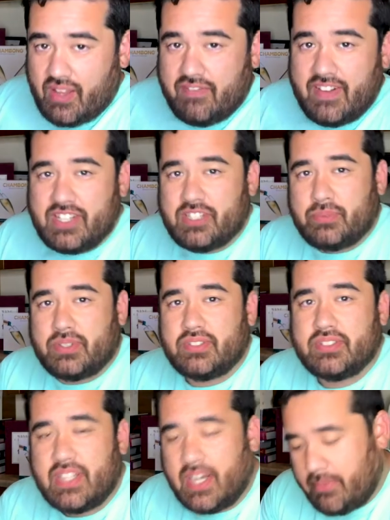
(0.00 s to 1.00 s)

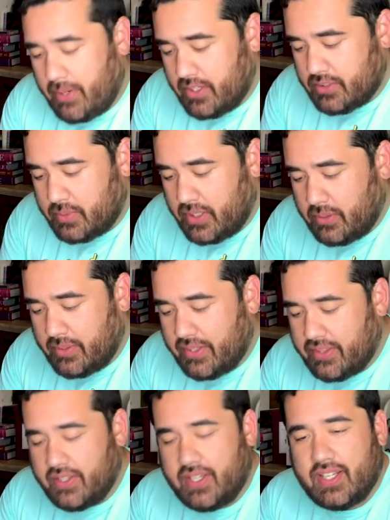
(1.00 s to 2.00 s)
vegetables that it pairs well
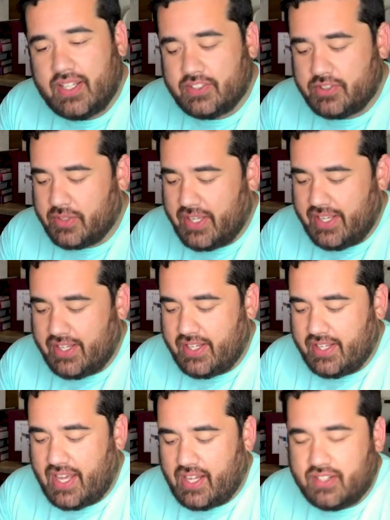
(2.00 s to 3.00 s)
with:
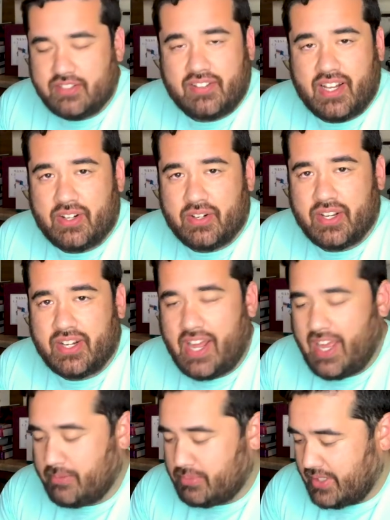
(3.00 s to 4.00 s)
zucchini, cauliflower, and
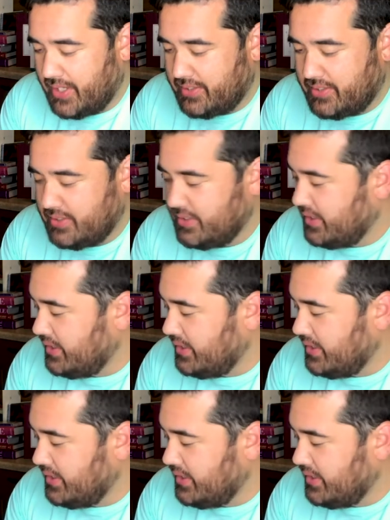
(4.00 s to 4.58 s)
eggplant.